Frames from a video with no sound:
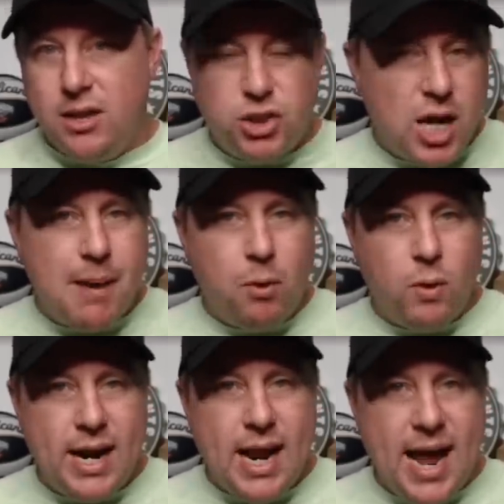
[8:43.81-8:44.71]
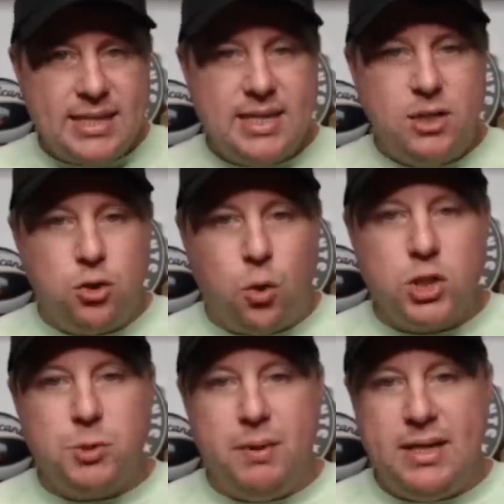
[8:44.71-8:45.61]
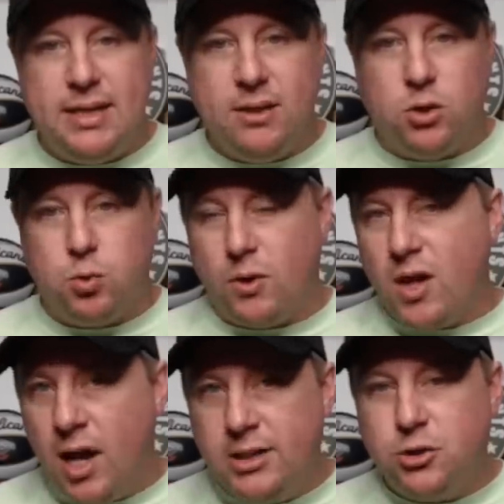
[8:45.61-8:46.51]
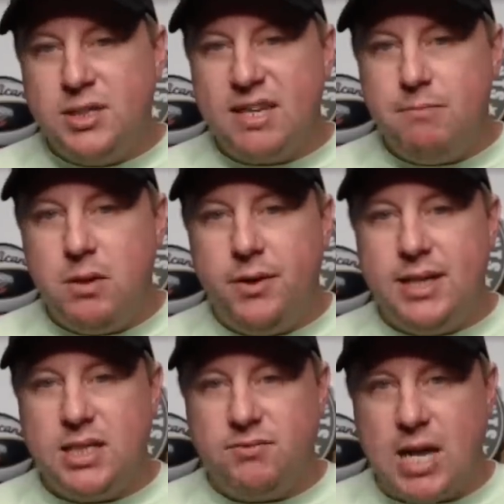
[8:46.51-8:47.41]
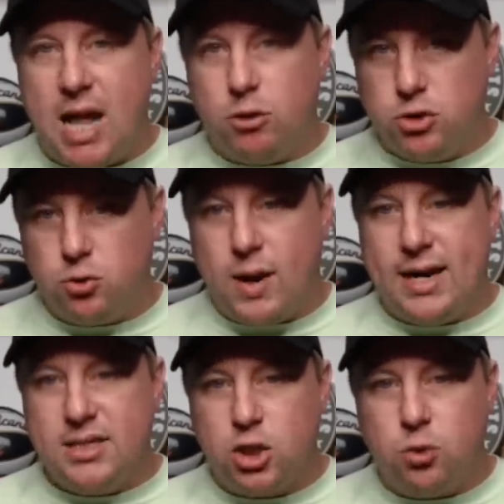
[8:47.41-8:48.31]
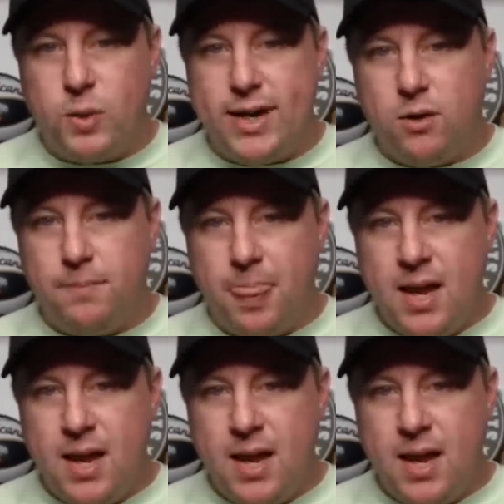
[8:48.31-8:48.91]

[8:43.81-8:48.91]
Ja Morant has endorsement deals worth hundreds of millions of dollars throughout his career.